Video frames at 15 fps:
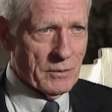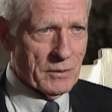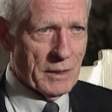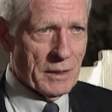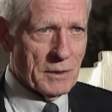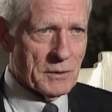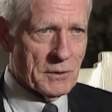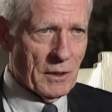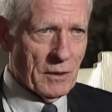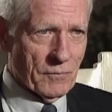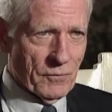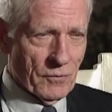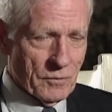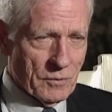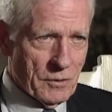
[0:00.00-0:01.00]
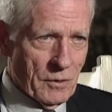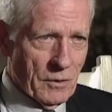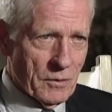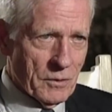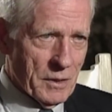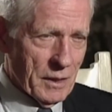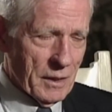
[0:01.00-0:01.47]
and then a telephone
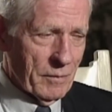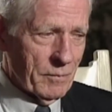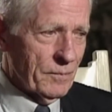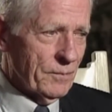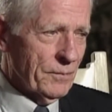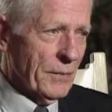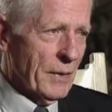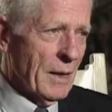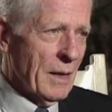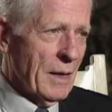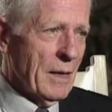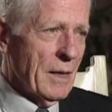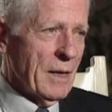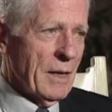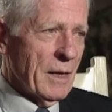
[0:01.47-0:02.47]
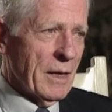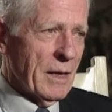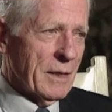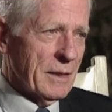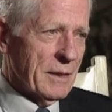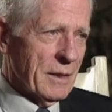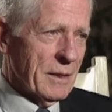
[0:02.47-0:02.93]
call came,
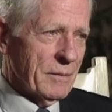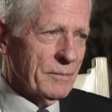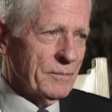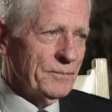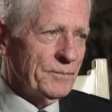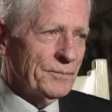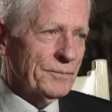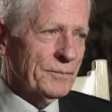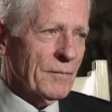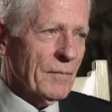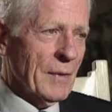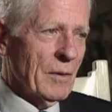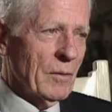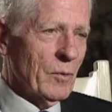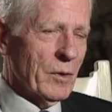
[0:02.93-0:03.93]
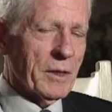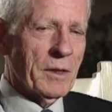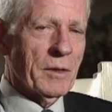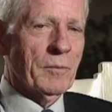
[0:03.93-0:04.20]
and um, one of